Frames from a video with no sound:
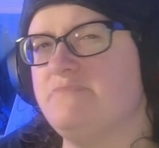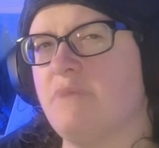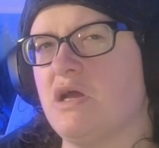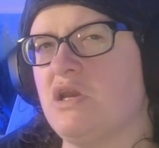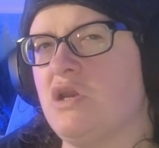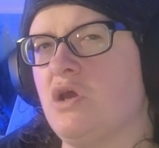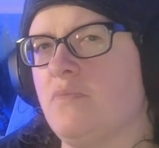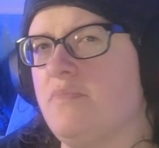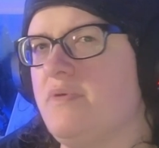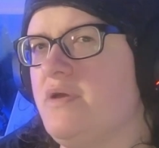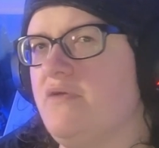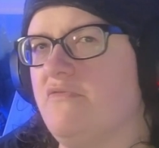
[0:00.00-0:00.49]

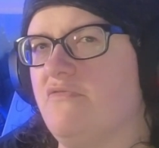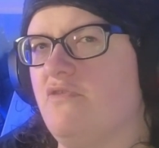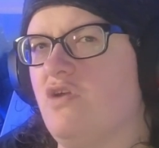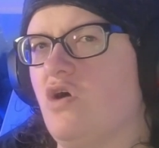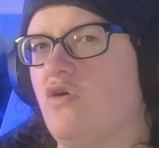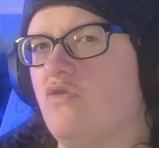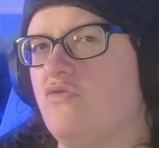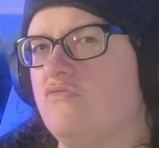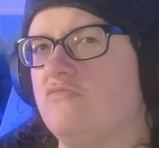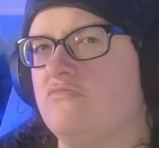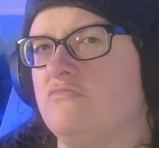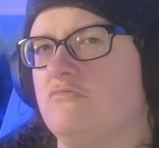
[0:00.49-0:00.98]
not be a
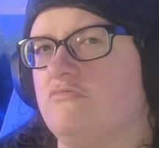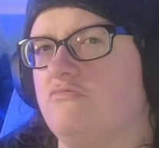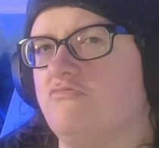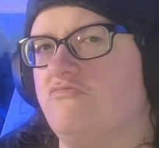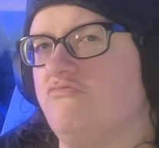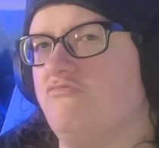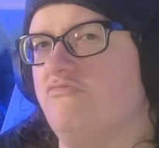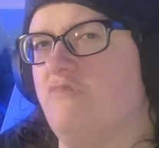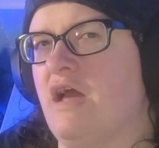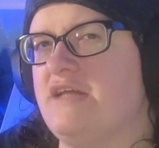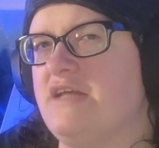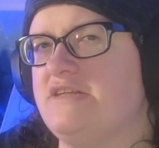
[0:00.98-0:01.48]
long
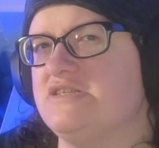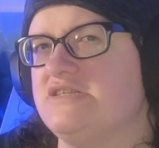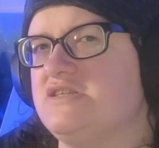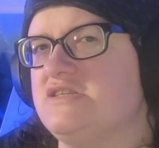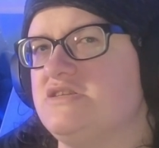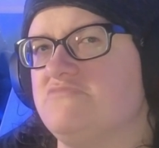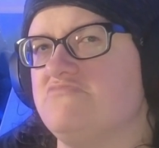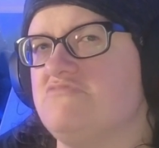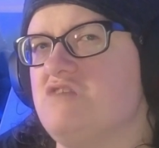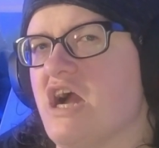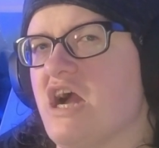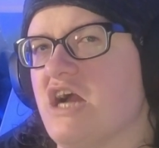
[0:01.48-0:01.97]

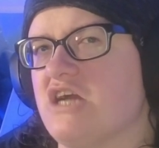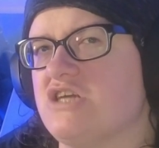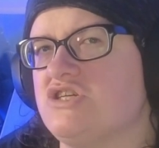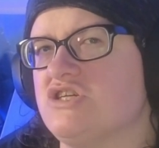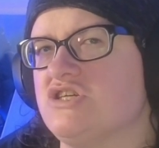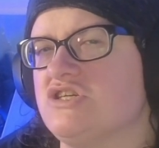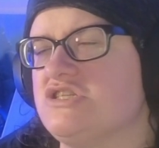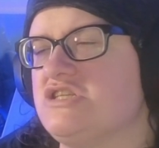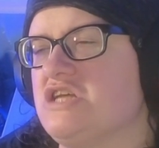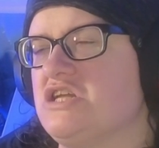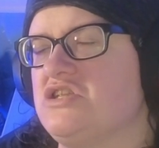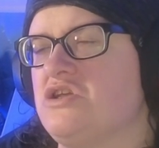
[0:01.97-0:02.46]
edited reaction
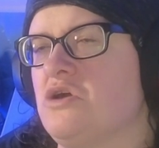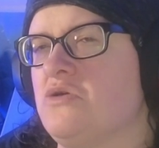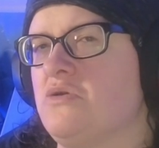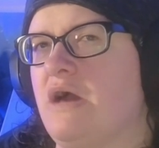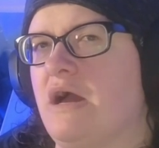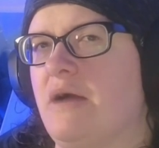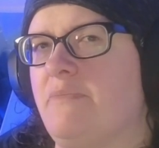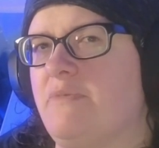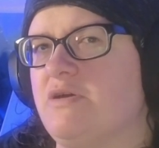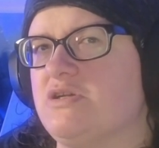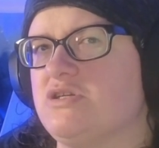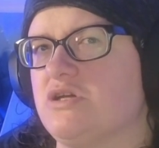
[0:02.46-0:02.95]
because I don't know
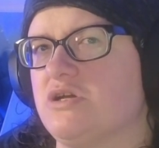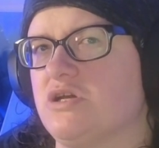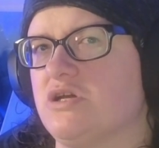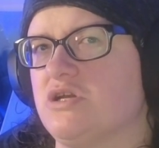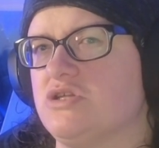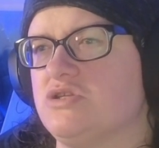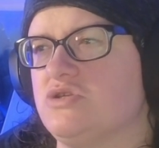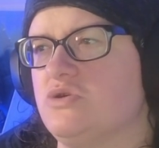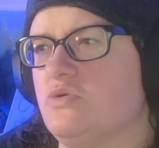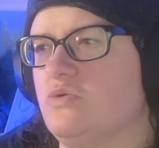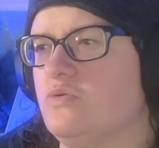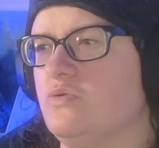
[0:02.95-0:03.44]
how much I'm going to
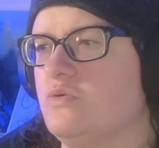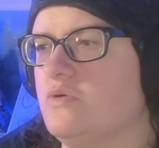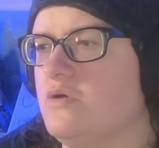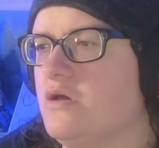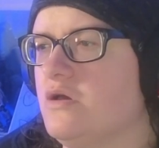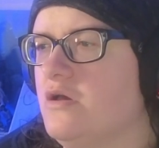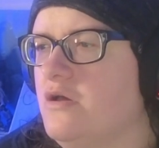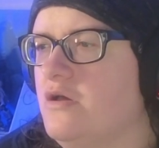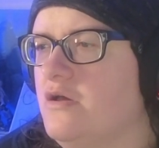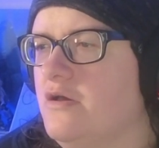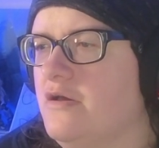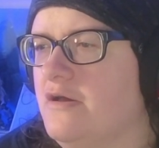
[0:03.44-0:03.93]
talk.
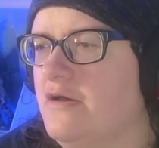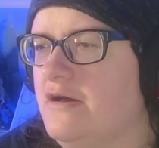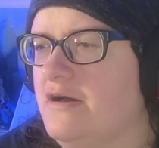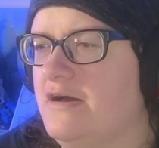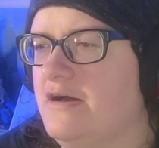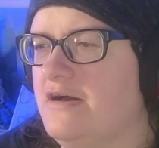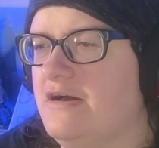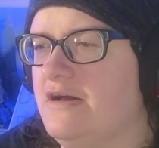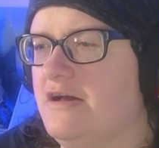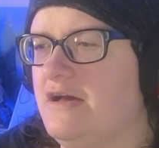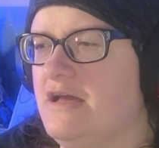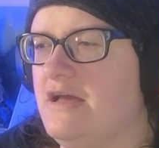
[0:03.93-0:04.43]

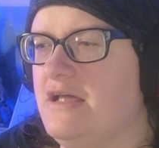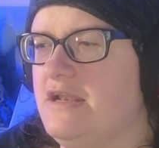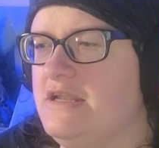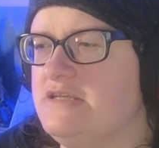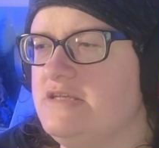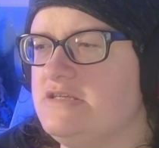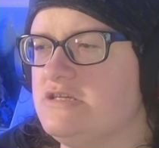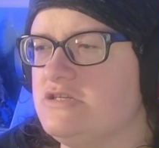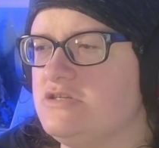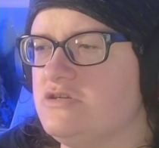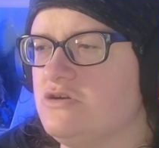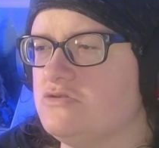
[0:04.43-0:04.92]
Leads
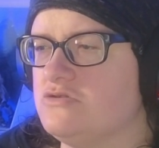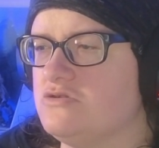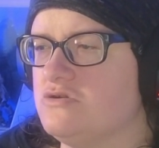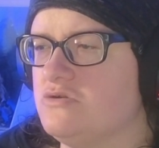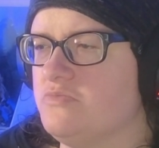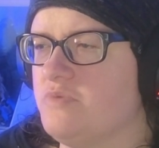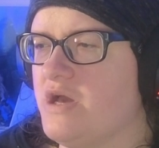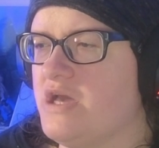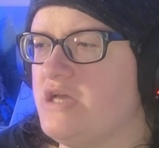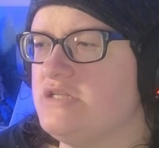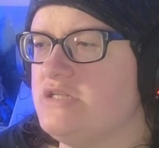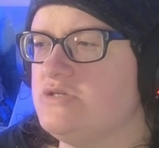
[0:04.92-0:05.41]
the Doctor
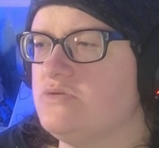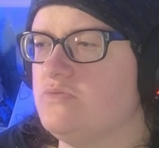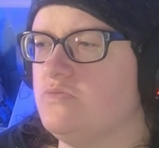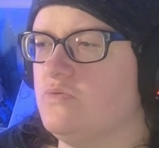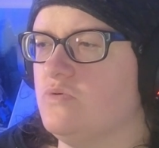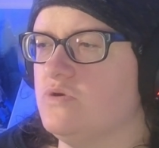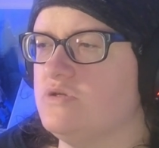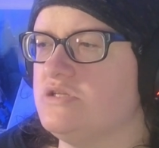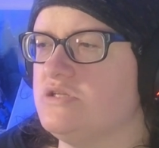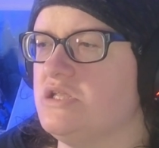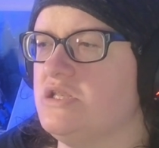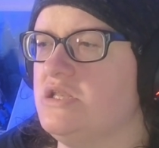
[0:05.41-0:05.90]
away
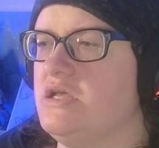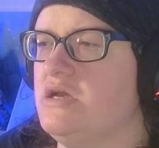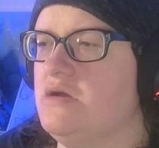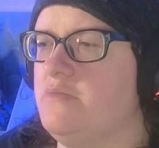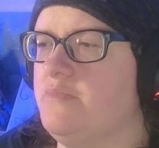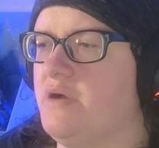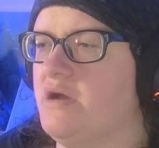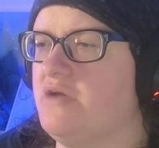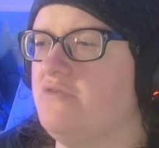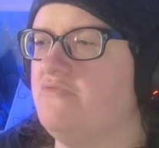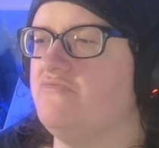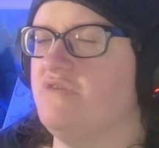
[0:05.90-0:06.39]
towards a
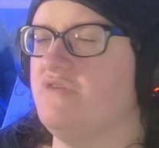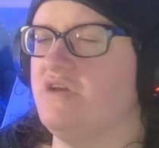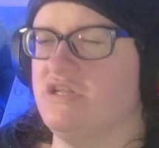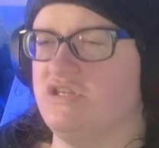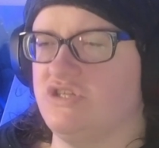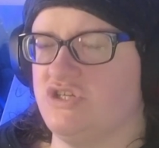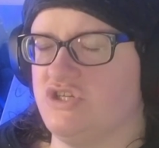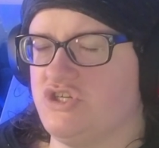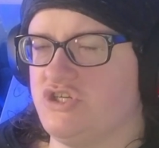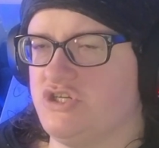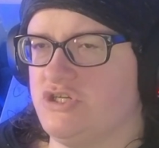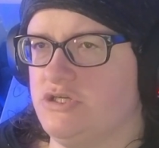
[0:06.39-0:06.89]
nearby
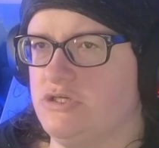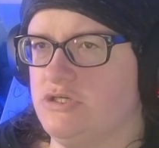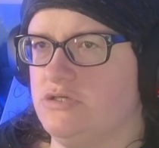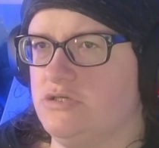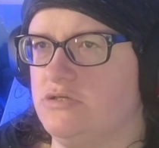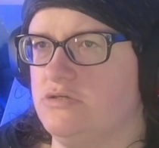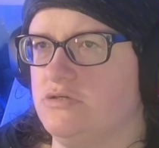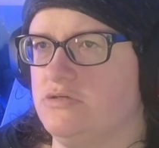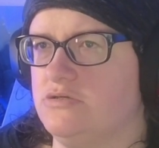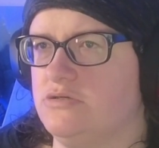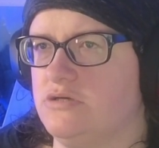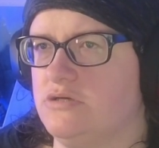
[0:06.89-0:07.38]
ridge.
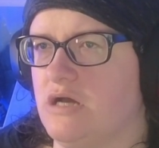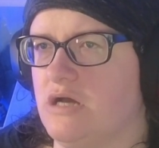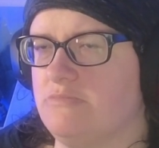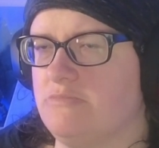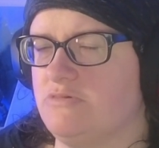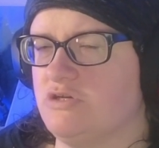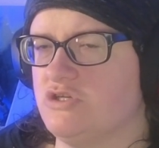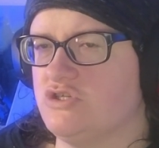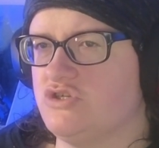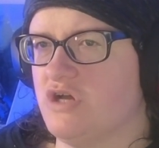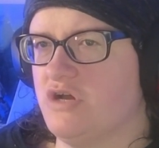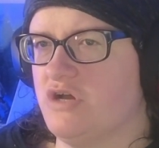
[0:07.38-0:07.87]
I'm
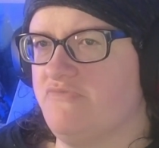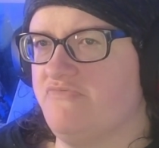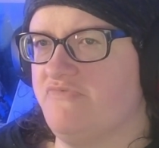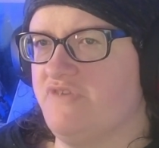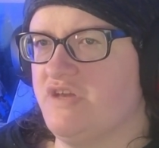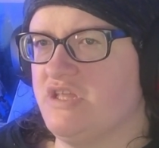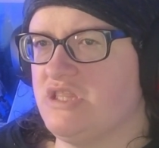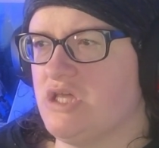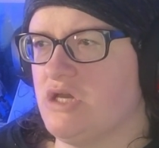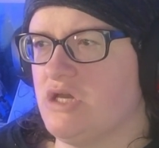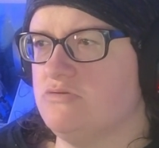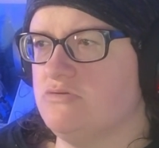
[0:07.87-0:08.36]
going to try and
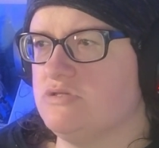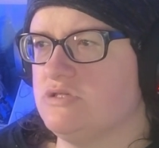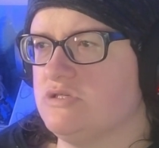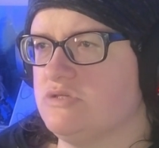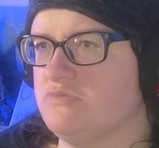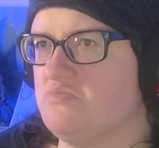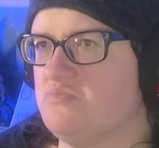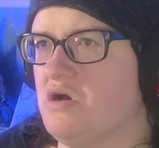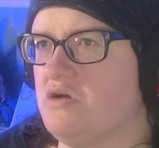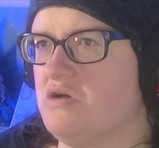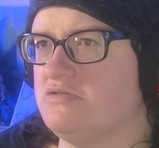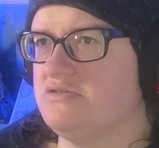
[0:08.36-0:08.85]
read those as
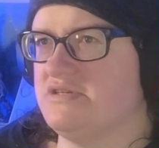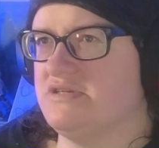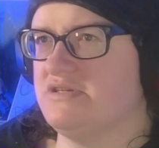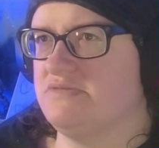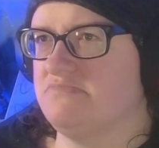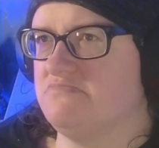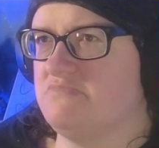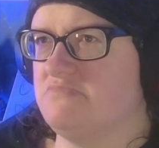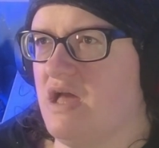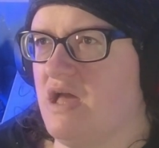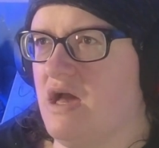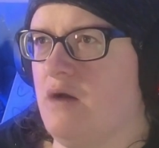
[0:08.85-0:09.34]
well to
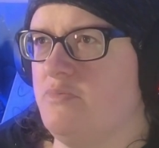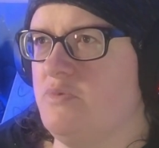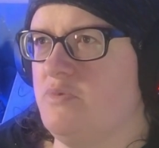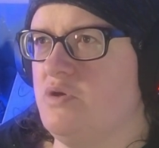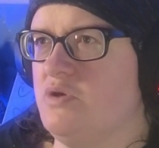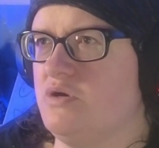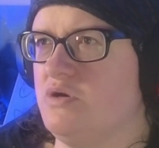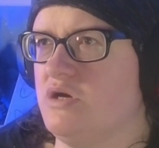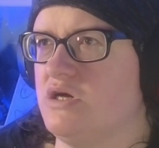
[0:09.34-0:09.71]
help you guys.